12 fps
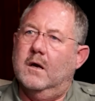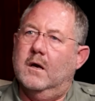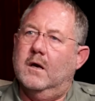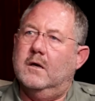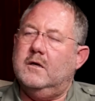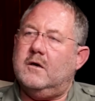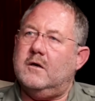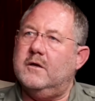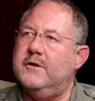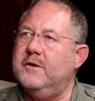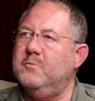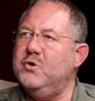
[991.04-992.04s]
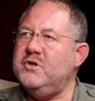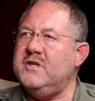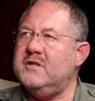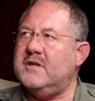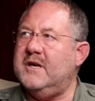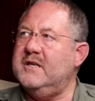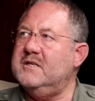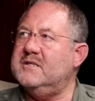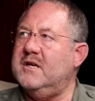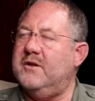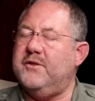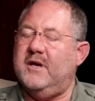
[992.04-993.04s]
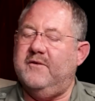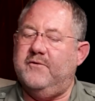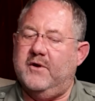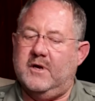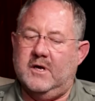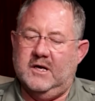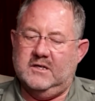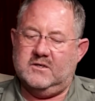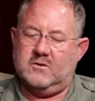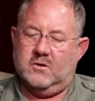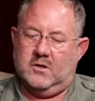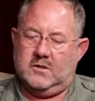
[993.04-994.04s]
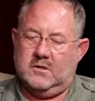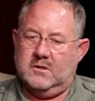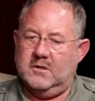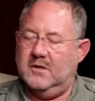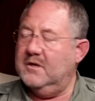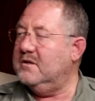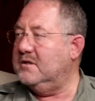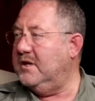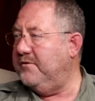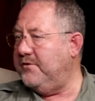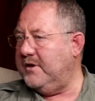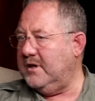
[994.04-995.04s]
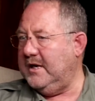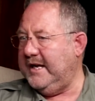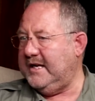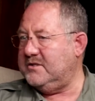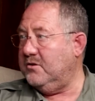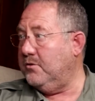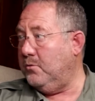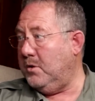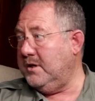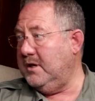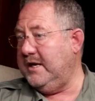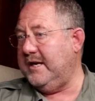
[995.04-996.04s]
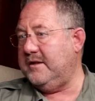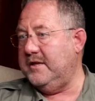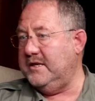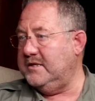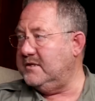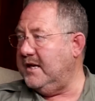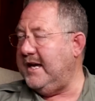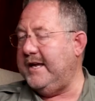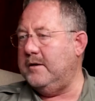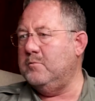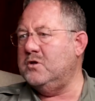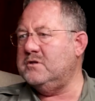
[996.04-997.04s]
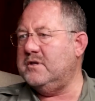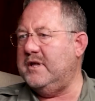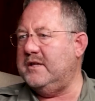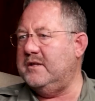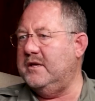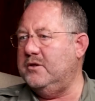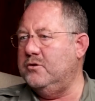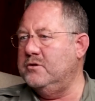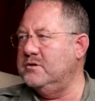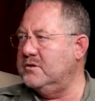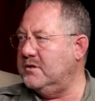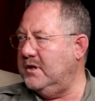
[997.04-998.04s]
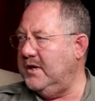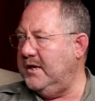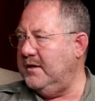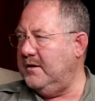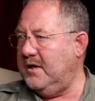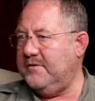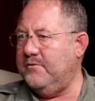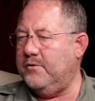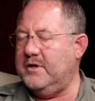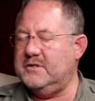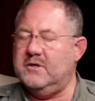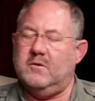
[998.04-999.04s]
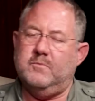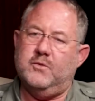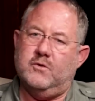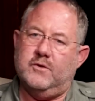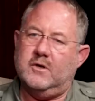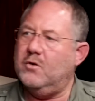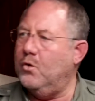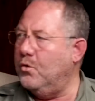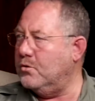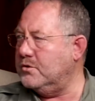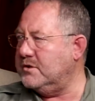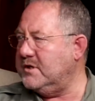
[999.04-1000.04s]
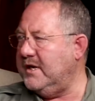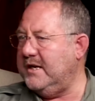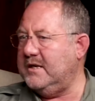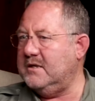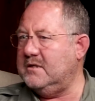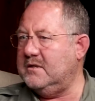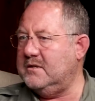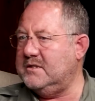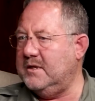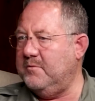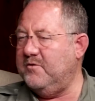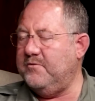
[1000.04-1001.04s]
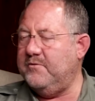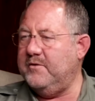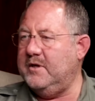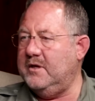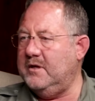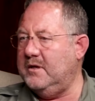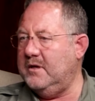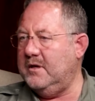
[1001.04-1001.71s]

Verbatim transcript: Yeah, the muti trade in South Africa has got different legs. On the one leg, there's the animals that they use, like, for example, the claws and some of the